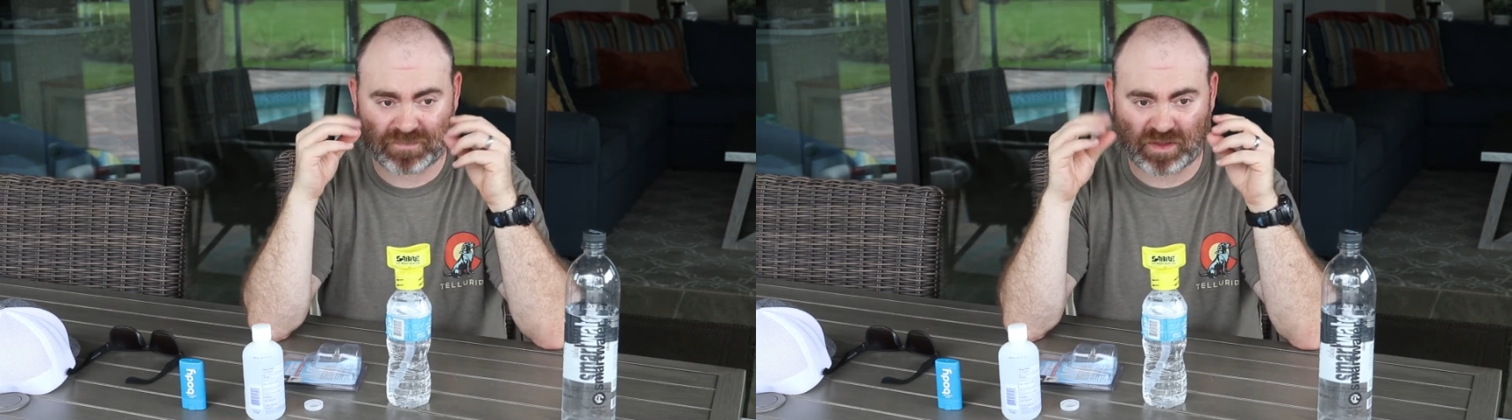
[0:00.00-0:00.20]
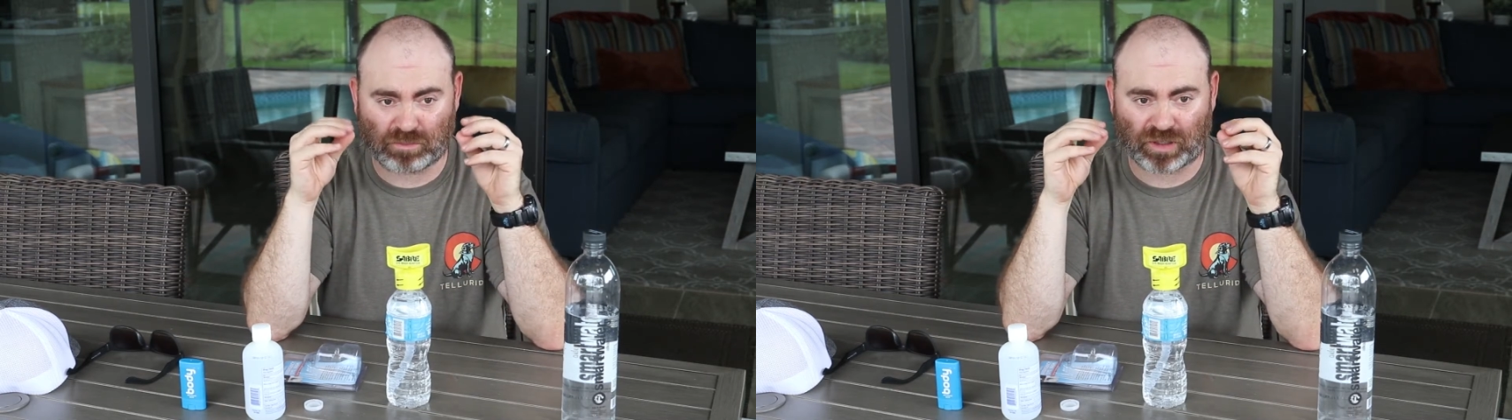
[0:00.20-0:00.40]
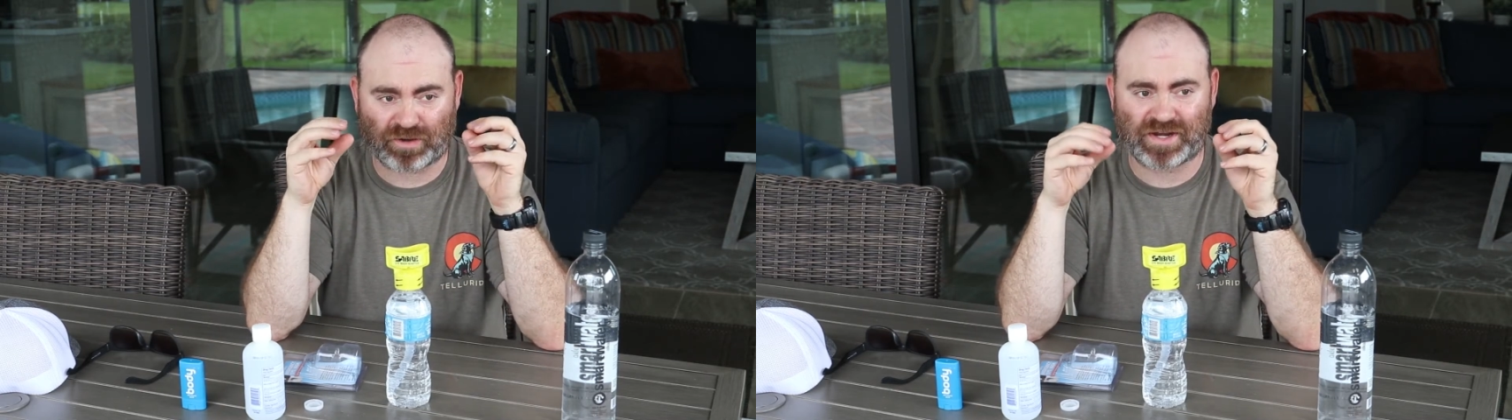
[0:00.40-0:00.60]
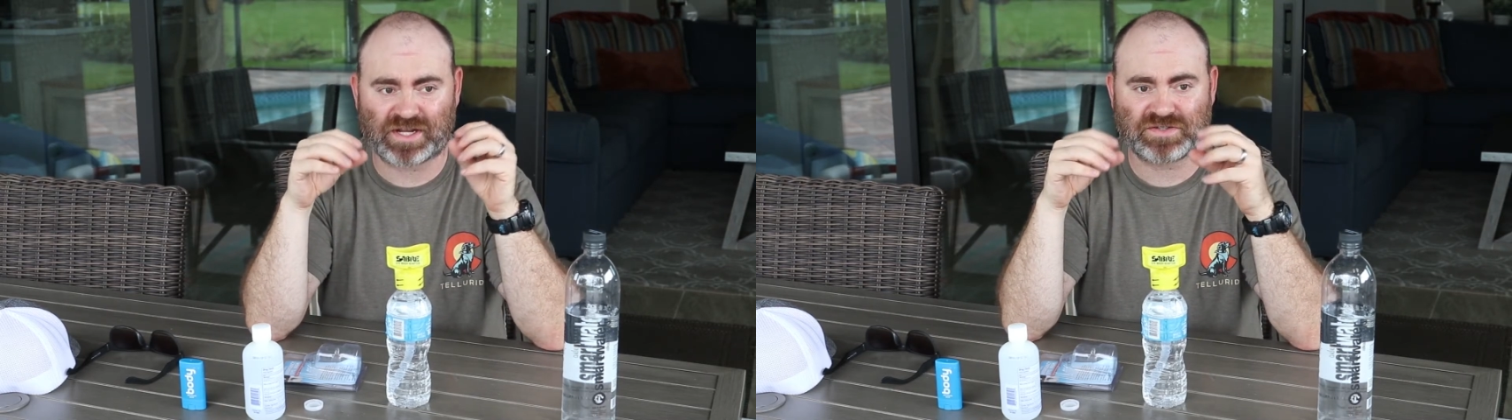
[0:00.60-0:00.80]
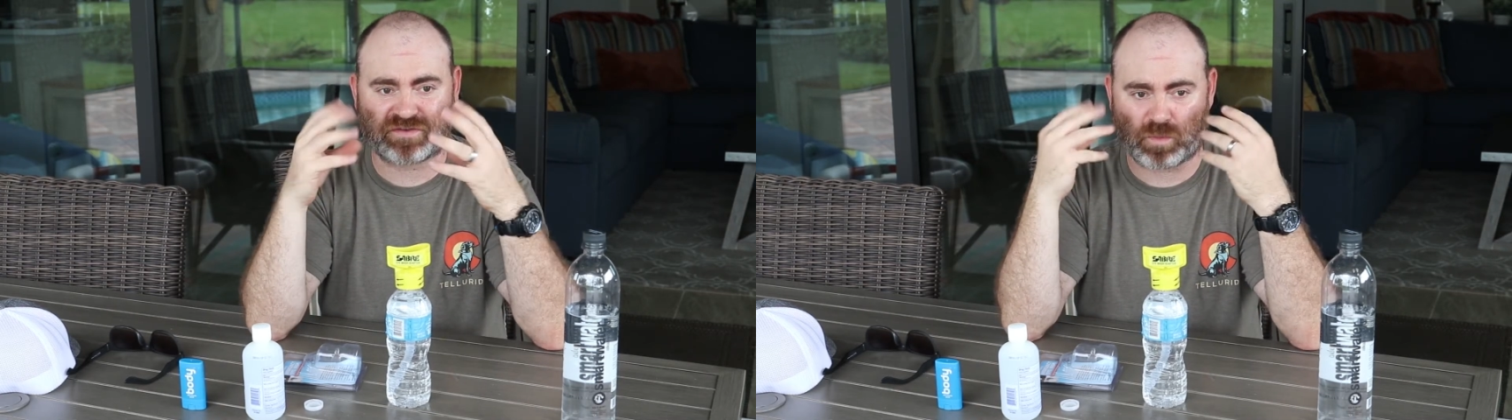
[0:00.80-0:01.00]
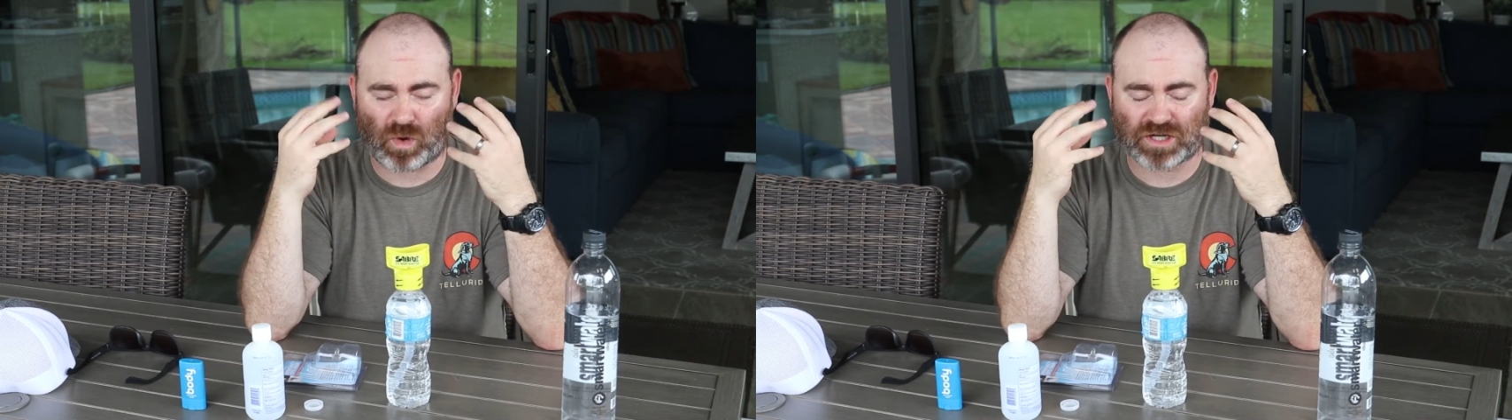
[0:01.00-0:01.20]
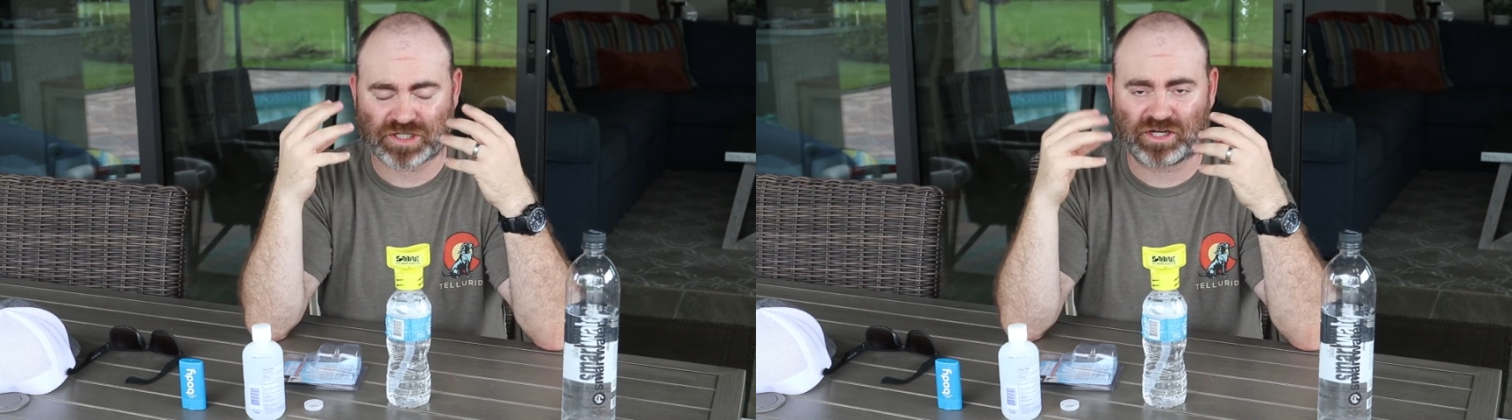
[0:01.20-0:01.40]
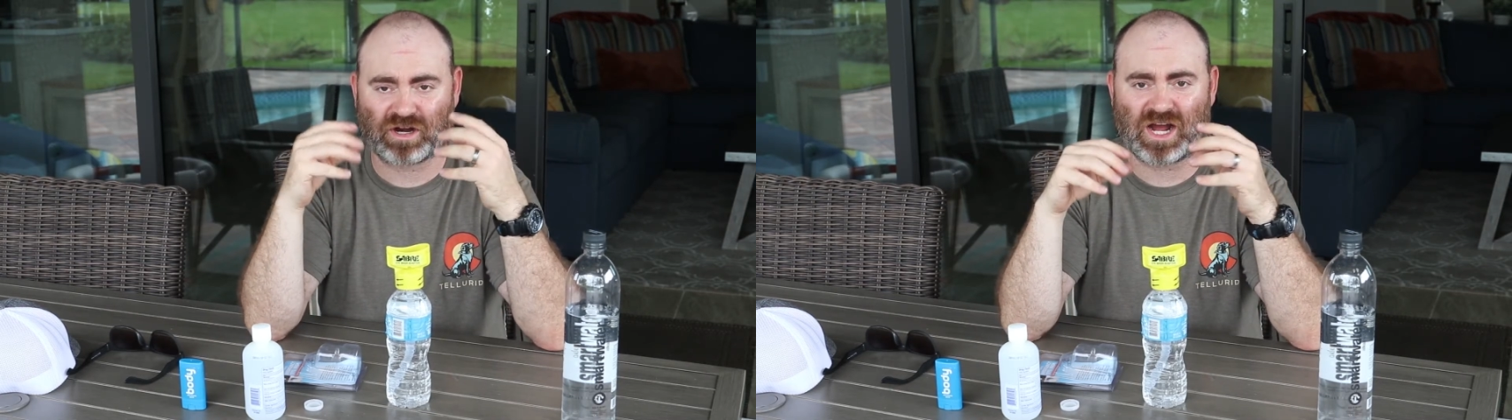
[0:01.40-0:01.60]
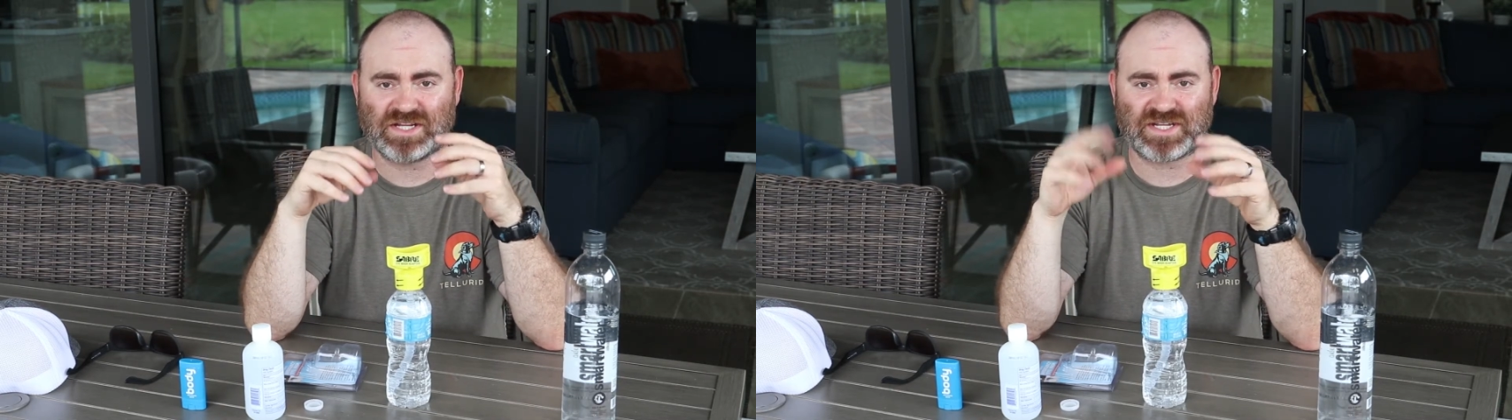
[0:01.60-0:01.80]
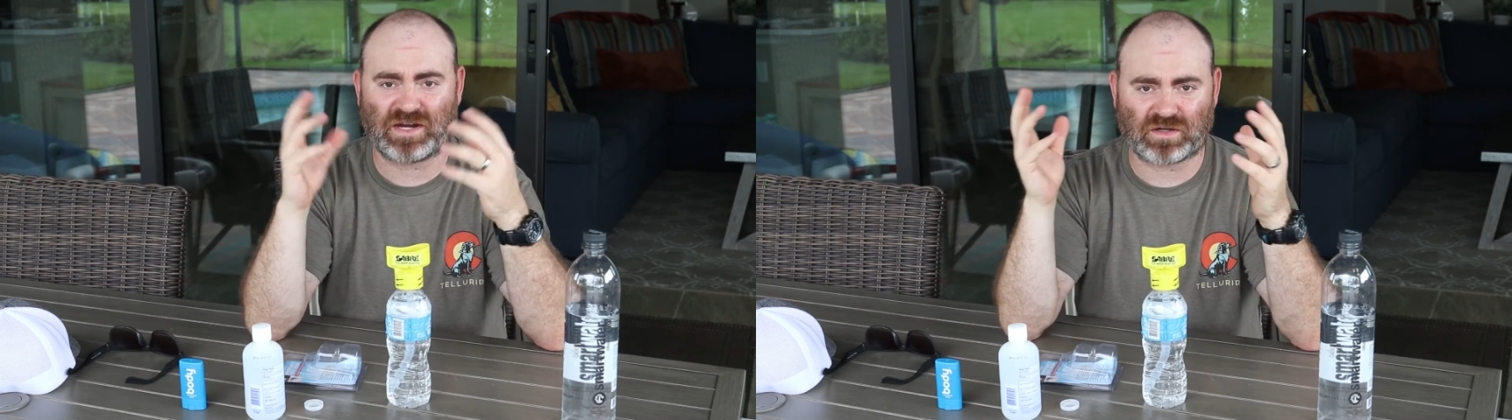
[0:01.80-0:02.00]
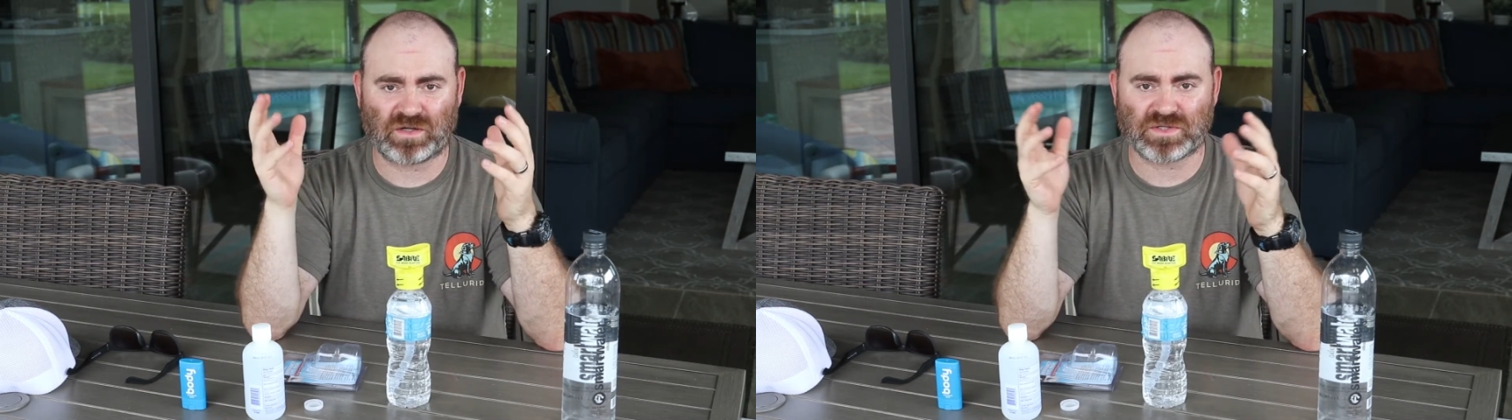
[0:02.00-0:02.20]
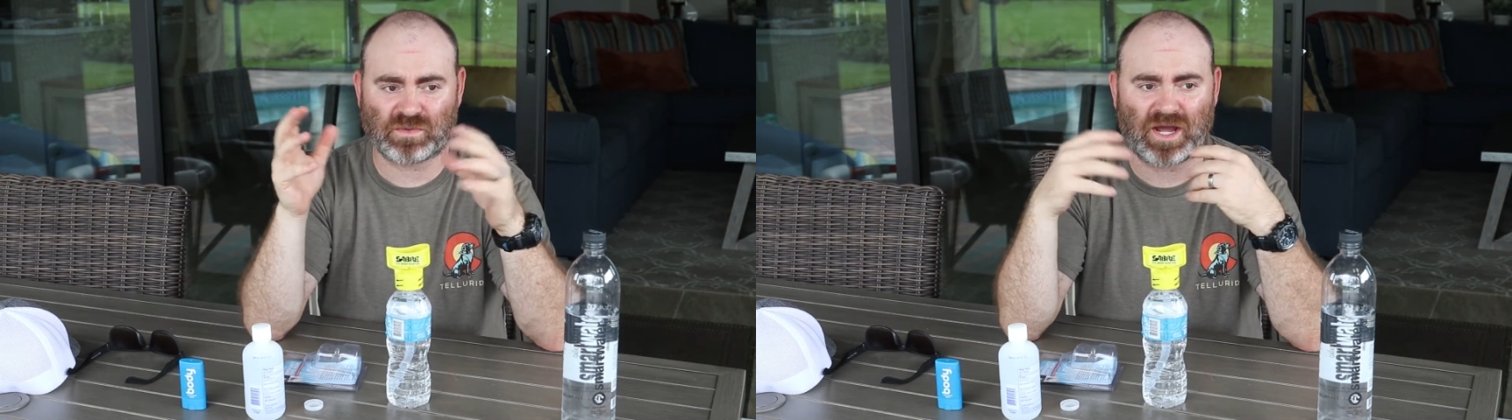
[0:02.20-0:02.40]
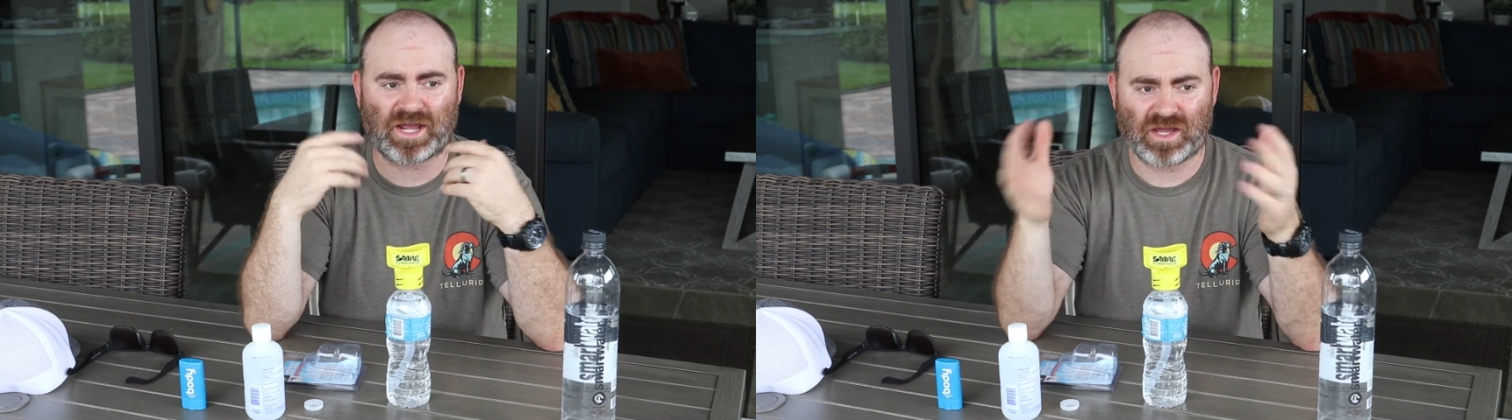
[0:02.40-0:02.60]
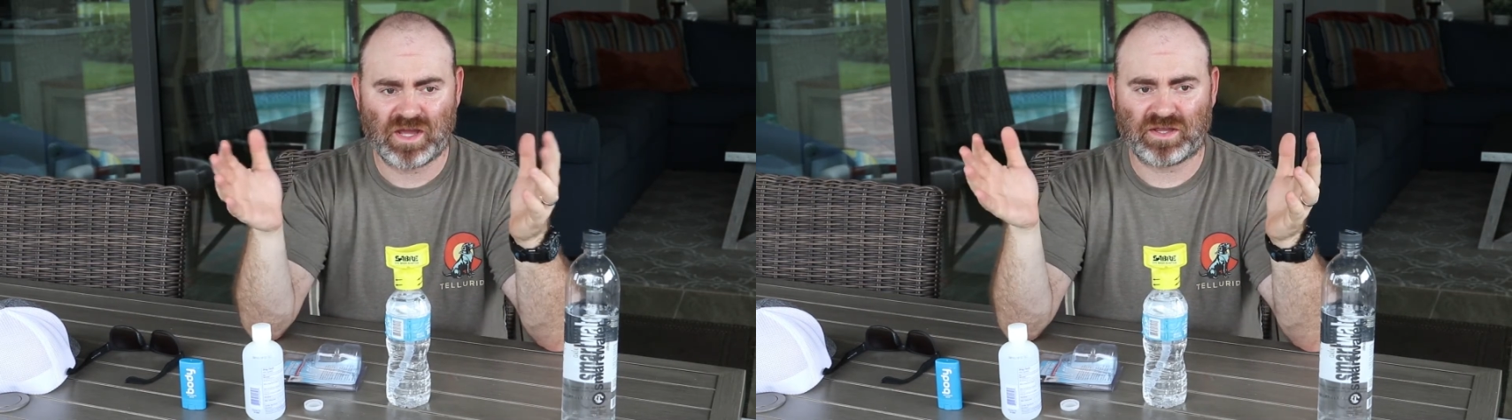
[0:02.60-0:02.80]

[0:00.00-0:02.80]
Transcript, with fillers: the blurriness from washing your eyes out goes away.